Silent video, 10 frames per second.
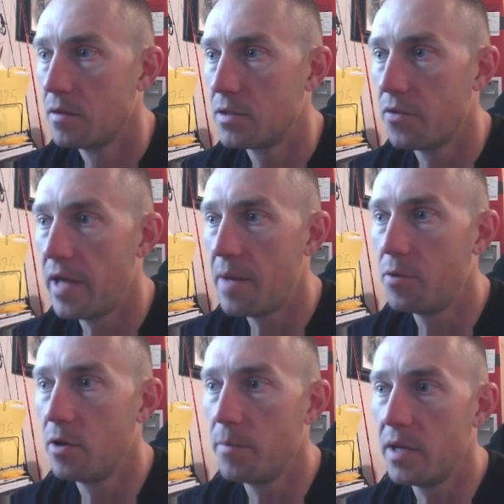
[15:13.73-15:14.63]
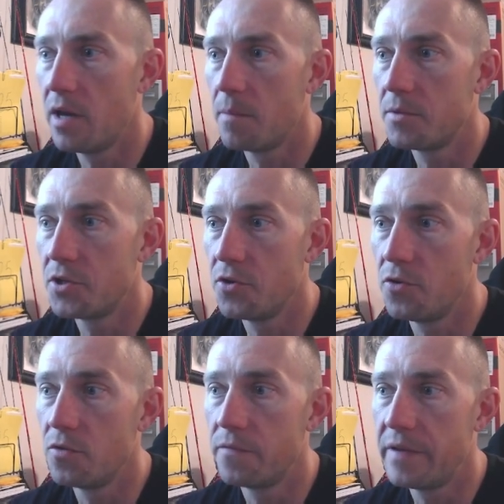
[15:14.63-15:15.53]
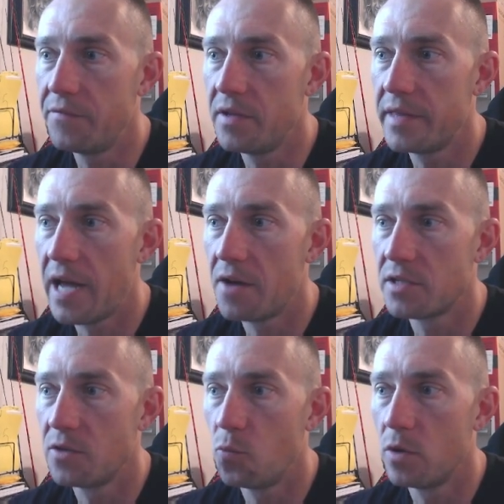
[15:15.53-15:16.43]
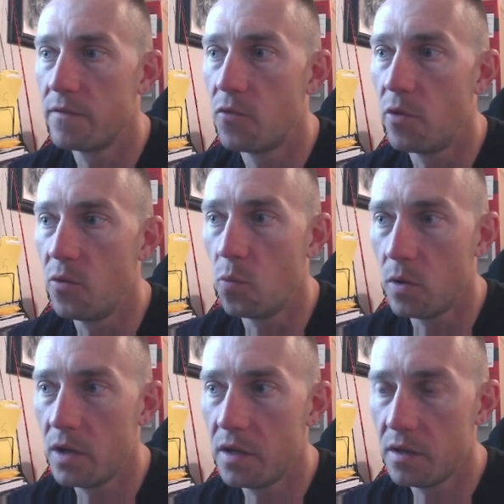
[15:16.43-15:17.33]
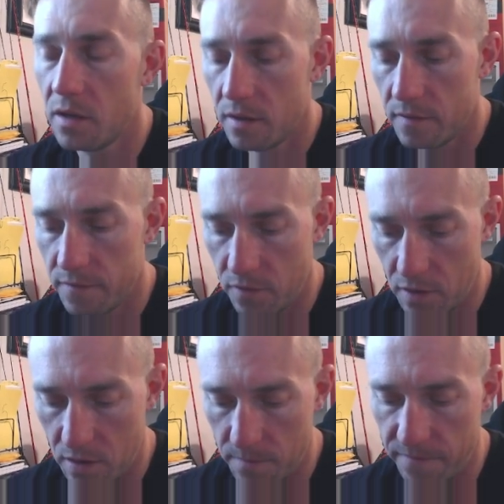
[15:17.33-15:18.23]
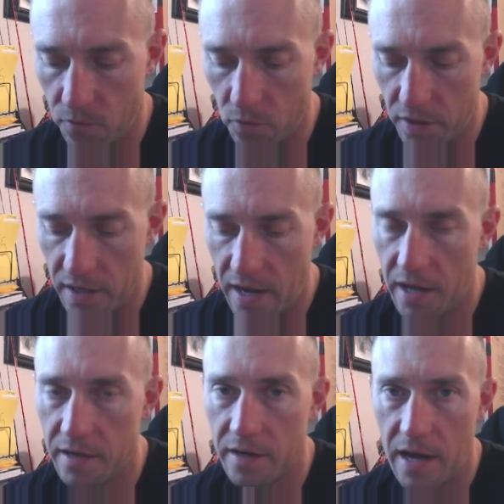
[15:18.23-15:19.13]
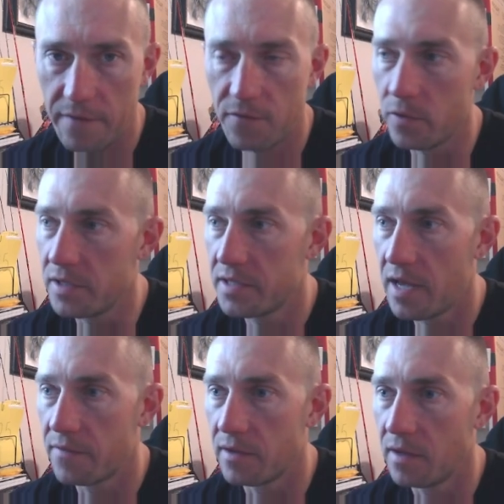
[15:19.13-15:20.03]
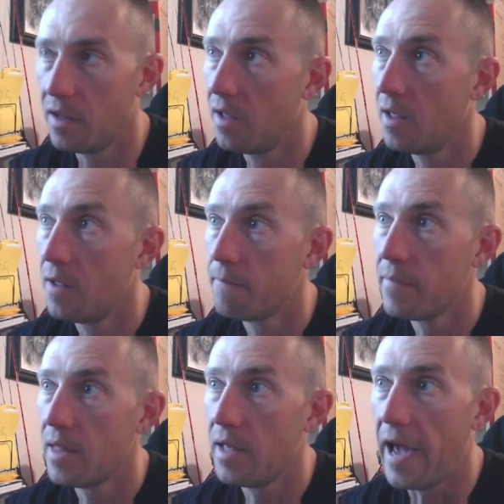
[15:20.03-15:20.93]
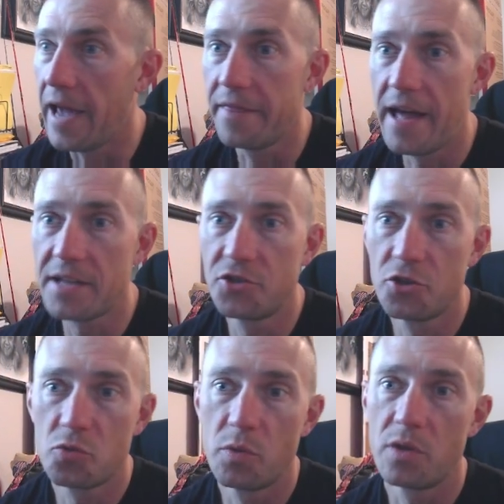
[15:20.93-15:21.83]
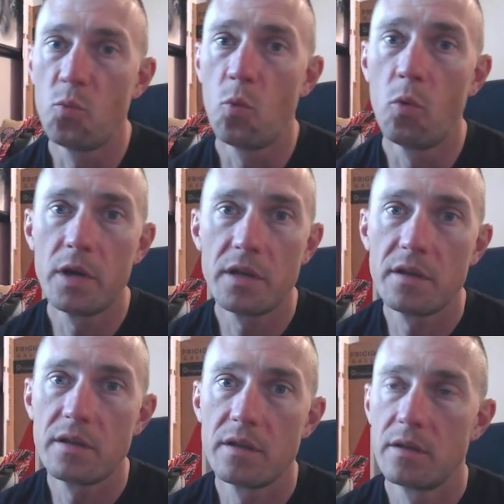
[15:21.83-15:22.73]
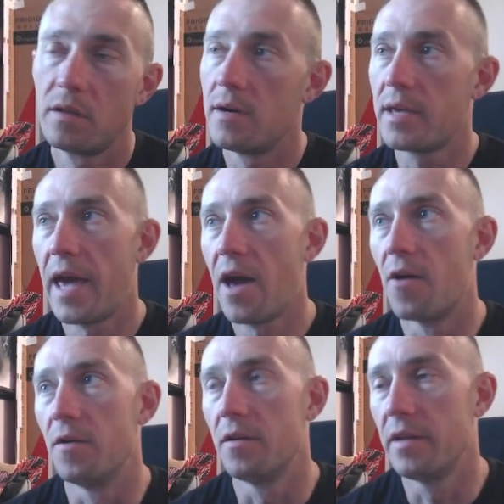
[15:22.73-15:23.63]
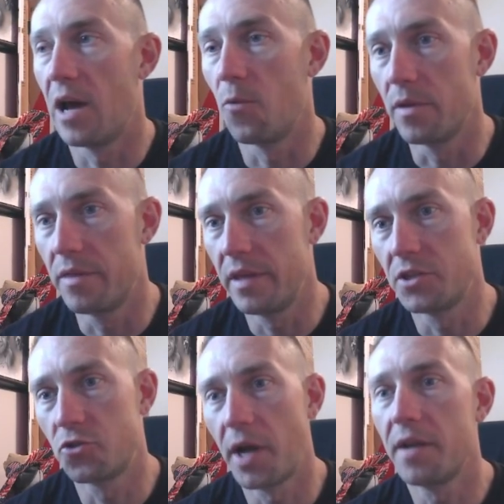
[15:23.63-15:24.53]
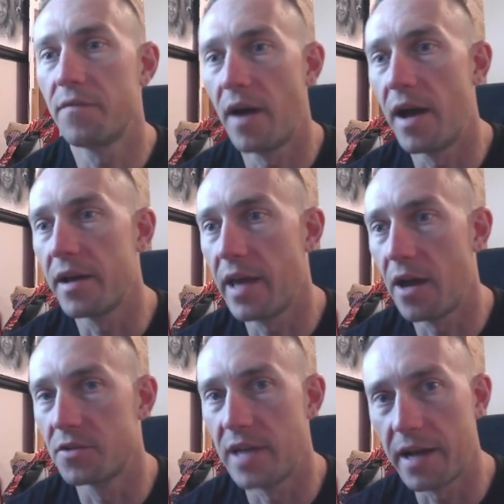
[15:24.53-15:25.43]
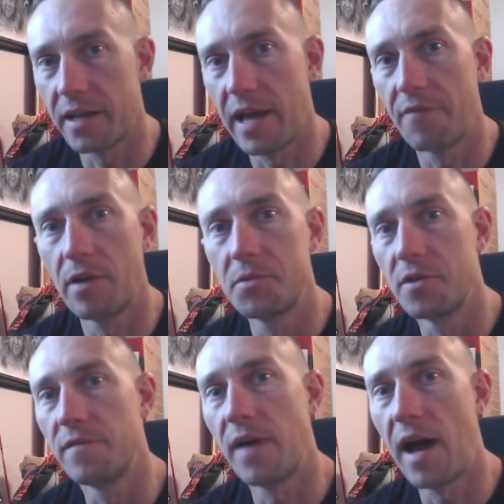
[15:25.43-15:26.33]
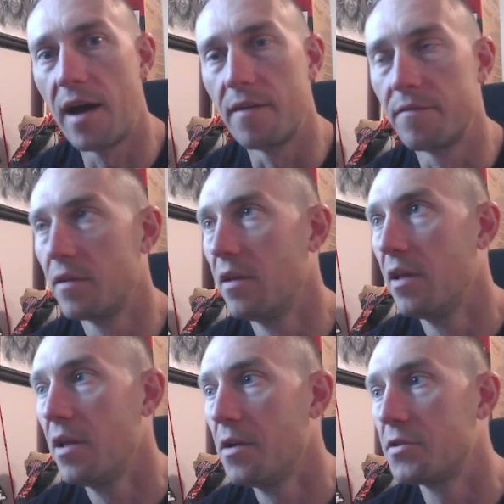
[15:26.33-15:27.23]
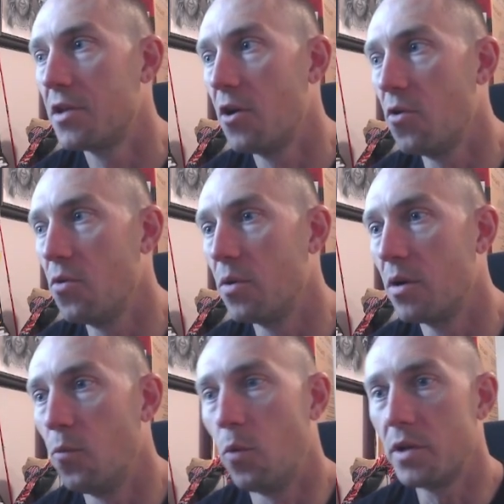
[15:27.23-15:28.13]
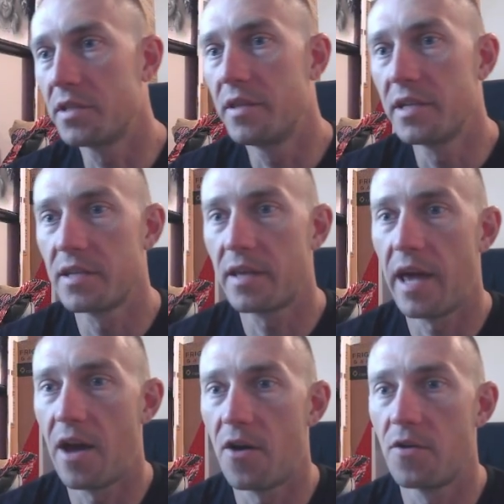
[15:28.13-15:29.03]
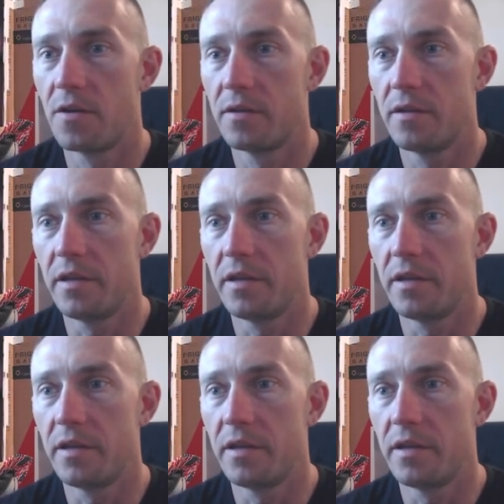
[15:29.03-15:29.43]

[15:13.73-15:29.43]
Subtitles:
So that put me up to 50,141 from 49,947. And that's just with one account. Now with these Tradeify accounts, I can have up to 5. So once this account